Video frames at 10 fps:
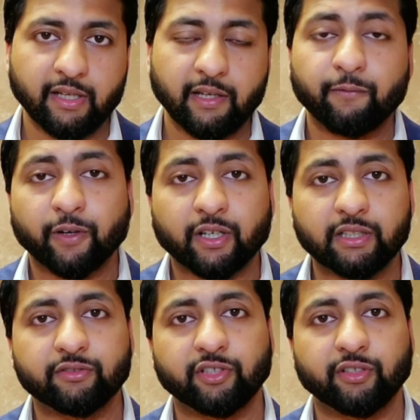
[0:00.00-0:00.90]
If a
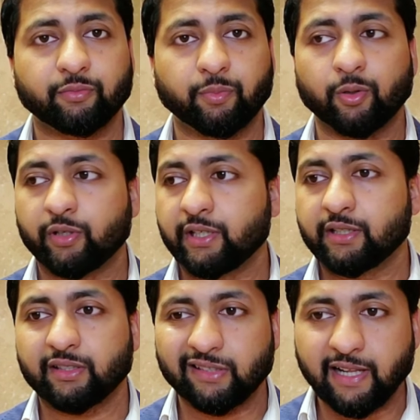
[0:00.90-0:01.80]
country is poor
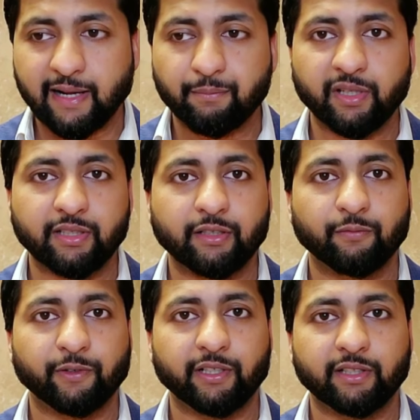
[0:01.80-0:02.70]
and doesn't have money to
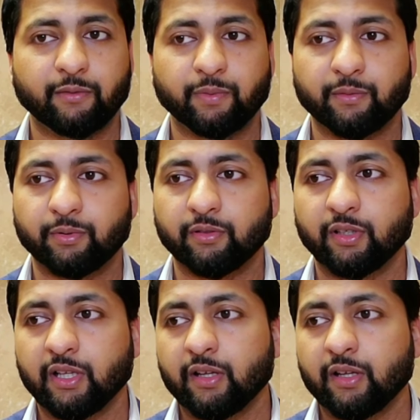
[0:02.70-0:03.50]
feed their people,